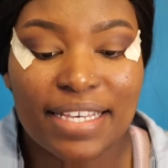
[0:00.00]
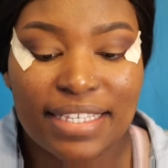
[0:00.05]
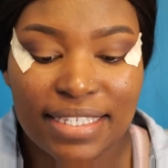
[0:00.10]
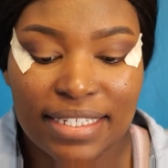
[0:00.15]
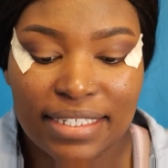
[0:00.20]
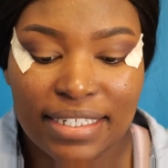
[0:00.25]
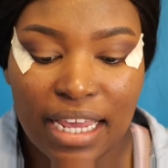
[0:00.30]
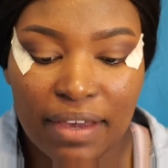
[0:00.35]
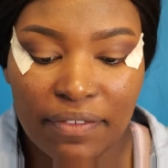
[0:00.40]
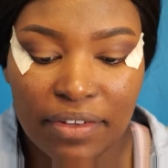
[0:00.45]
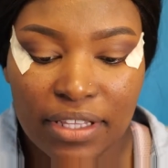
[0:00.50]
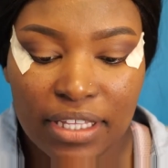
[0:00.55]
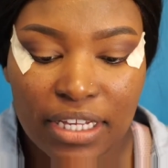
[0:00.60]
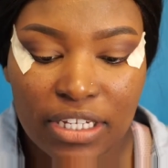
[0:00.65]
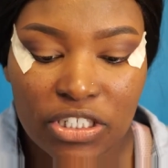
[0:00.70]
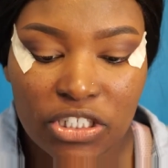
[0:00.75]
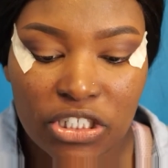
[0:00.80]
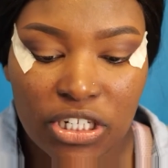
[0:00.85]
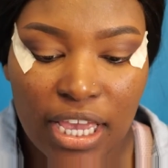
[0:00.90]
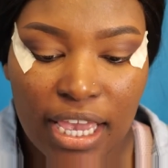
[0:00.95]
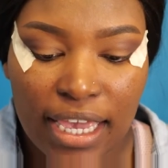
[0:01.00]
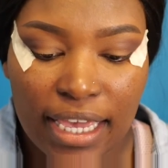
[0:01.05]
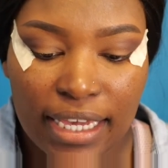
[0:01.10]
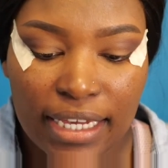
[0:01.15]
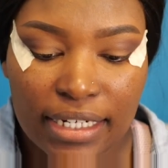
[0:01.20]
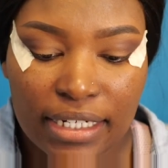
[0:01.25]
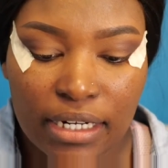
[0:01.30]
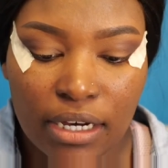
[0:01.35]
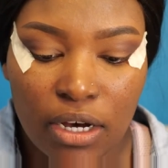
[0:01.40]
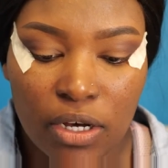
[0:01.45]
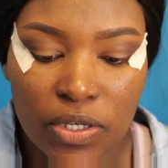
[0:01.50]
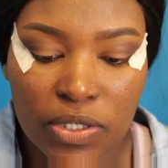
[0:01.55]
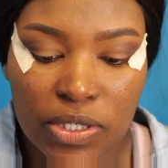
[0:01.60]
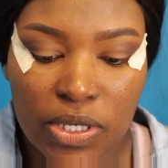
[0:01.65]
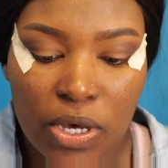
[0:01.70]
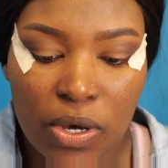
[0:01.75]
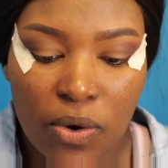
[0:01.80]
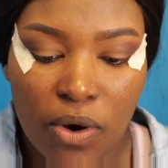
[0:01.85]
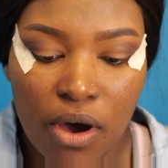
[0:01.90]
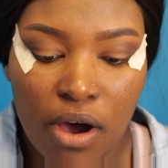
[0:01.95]
is Devilish, and
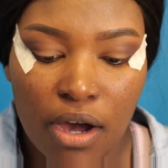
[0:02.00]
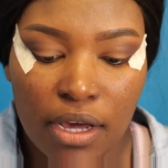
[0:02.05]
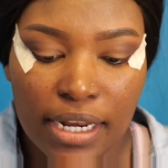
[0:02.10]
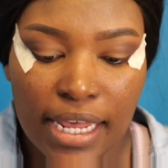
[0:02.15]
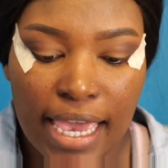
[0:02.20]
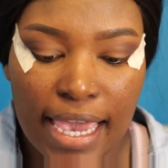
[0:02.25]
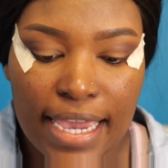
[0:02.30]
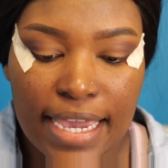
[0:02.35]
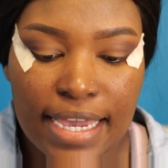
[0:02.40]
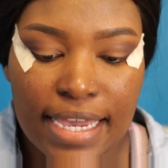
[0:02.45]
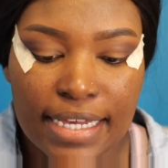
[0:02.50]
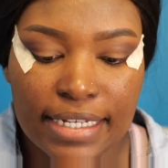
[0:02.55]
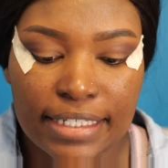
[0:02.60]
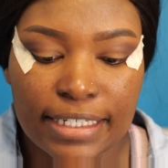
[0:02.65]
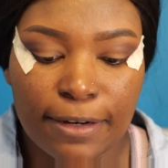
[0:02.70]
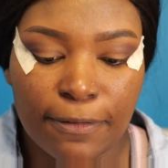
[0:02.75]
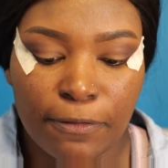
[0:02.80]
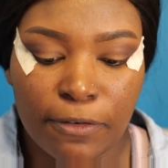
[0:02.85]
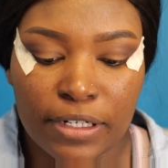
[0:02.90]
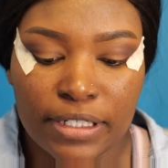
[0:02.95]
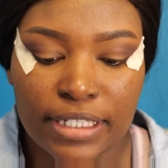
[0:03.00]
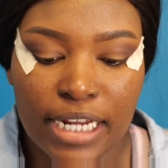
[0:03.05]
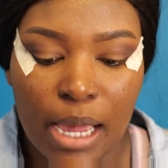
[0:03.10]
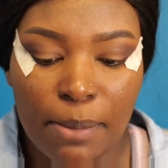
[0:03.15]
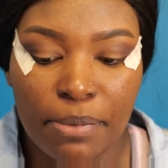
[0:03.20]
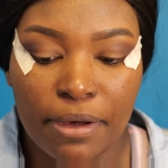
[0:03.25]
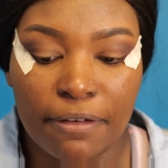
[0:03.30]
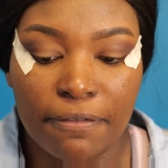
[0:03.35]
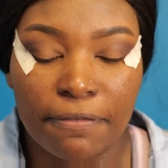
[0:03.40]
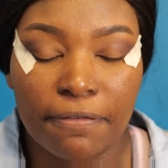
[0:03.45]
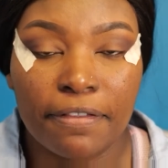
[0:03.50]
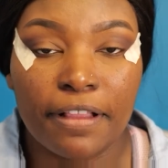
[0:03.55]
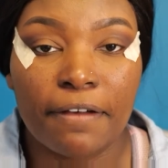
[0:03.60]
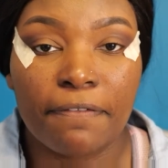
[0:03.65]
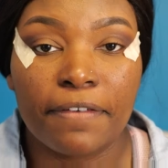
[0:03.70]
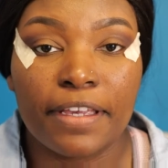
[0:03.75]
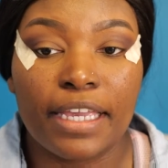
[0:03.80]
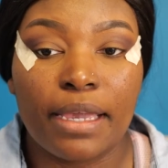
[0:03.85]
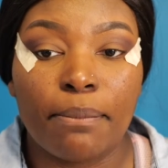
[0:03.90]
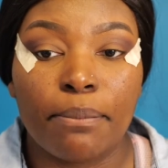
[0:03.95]
also on a different type of
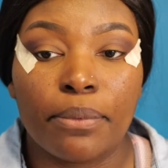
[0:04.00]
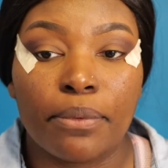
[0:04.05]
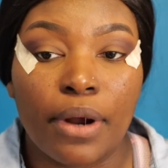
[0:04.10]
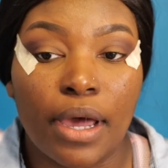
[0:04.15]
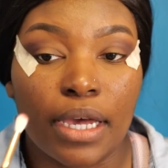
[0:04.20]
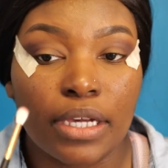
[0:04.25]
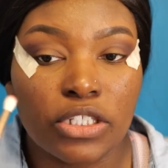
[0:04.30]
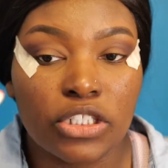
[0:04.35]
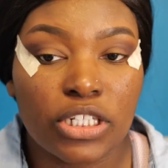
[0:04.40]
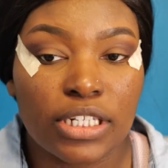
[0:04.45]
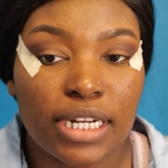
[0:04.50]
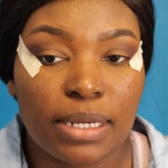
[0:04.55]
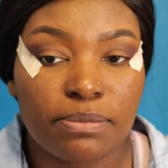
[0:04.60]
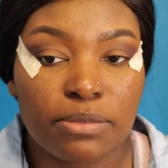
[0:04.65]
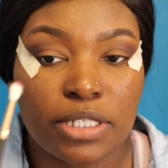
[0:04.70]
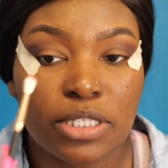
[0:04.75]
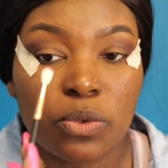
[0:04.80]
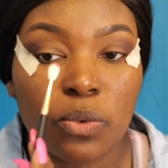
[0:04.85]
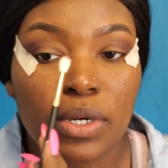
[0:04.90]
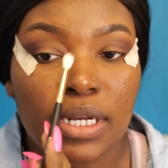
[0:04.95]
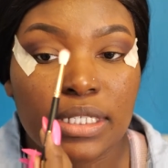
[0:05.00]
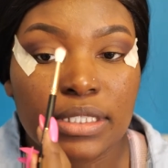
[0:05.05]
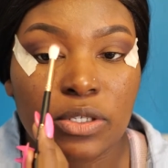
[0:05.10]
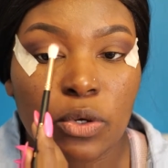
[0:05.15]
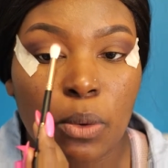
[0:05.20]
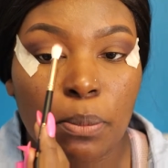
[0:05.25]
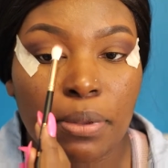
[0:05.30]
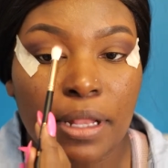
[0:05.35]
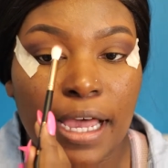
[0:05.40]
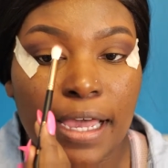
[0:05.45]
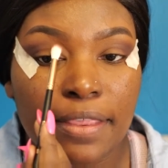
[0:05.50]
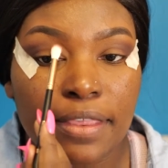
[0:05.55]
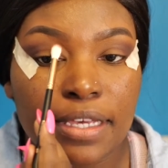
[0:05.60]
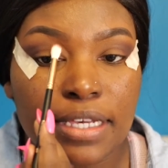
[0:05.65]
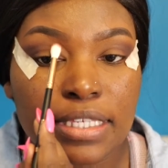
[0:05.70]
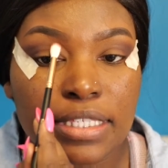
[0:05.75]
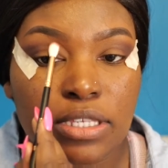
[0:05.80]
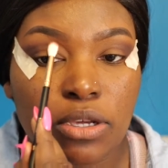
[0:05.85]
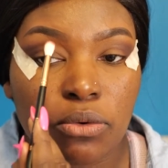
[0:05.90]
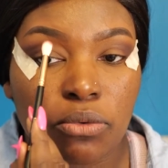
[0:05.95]
fluffy brush, and I'm just wanting to apply
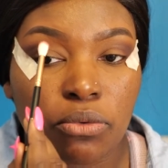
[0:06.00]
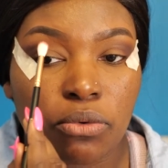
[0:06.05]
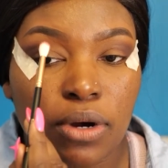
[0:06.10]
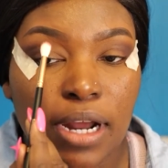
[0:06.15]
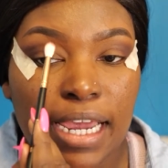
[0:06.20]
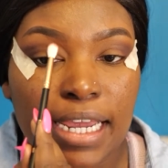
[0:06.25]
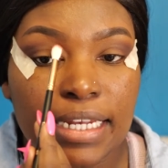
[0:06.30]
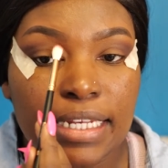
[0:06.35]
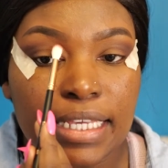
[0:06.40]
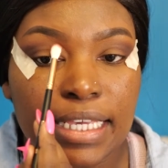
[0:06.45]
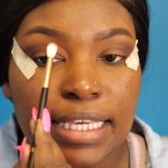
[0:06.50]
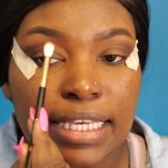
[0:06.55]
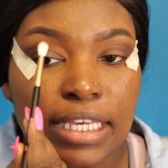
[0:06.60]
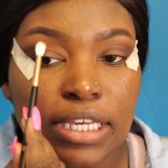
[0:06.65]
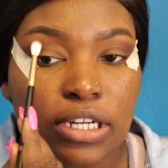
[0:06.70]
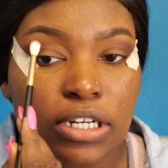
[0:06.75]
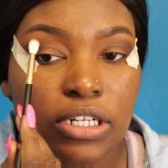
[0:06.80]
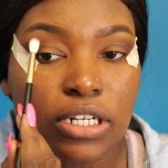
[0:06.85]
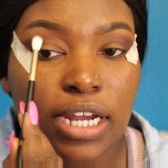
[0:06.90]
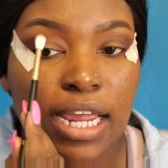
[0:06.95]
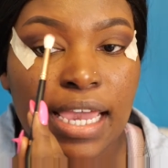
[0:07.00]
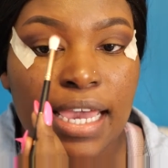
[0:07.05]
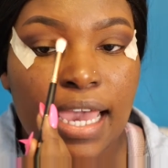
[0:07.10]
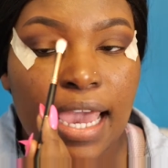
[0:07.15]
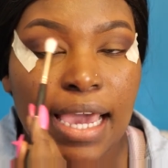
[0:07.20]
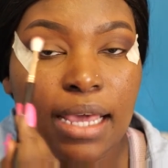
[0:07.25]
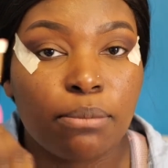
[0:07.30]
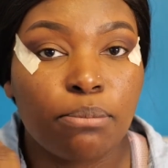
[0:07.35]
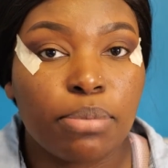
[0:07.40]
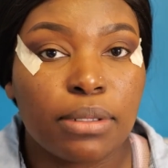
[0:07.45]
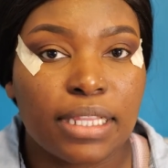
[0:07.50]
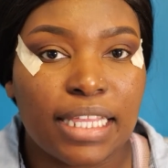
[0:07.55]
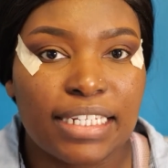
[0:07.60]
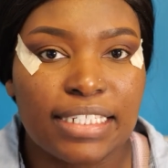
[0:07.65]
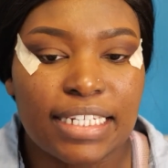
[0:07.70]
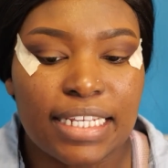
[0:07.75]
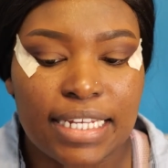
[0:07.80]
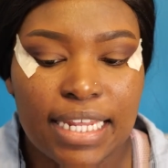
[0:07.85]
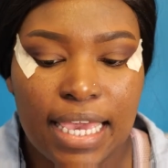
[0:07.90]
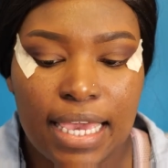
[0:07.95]
this right here and
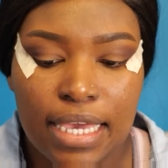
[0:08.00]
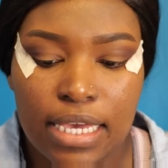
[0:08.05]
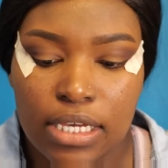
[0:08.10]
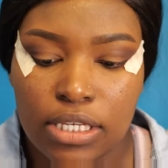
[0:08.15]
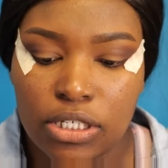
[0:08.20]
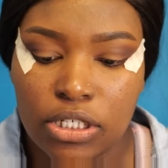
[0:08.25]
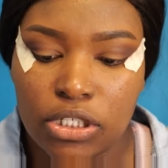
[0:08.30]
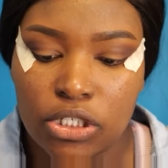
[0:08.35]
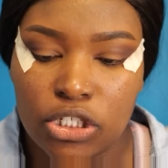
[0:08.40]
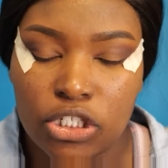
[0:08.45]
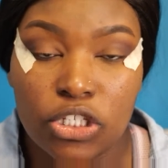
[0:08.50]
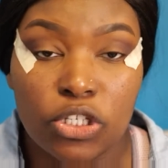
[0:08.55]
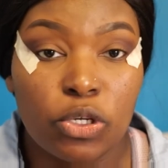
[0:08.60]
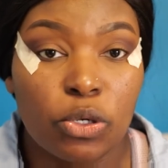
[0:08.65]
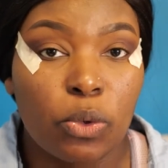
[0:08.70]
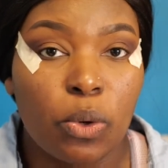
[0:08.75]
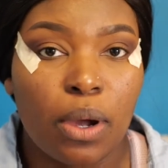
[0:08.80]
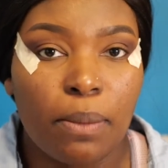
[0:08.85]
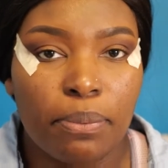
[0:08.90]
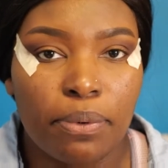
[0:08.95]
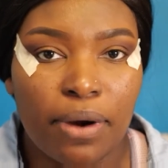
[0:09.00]
blend it into